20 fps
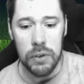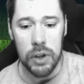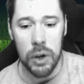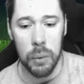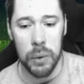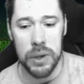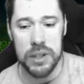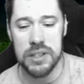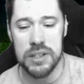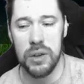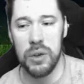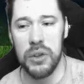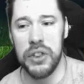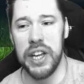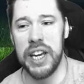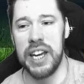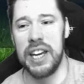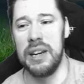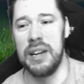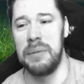We're still
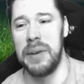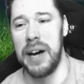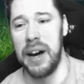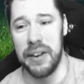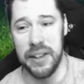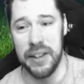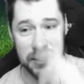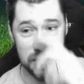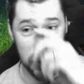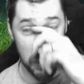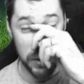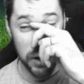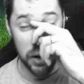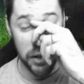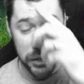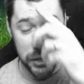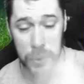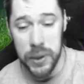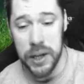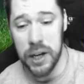thinking about it. So we've
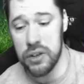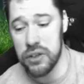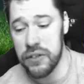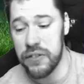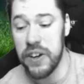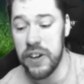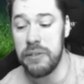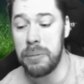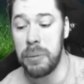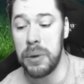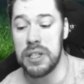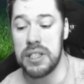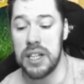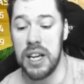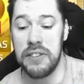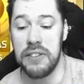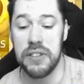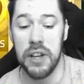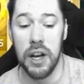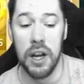got 300 FIFA points
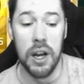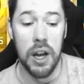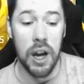left.